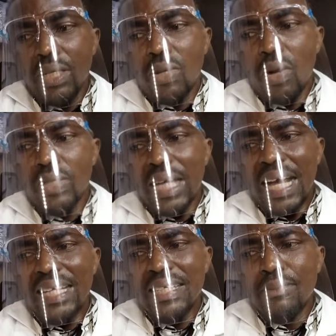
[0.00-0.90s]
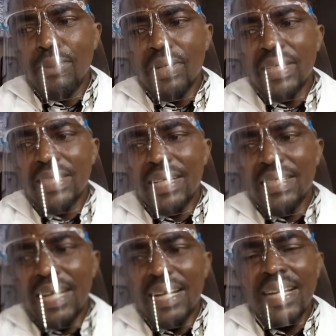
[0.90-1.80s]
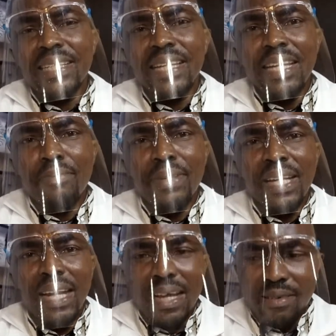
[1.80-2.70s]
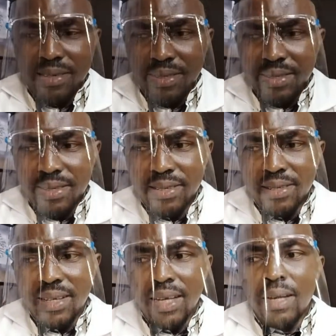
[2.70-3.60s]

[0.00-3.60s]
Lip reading: Thus, antibodies that target AB clearance,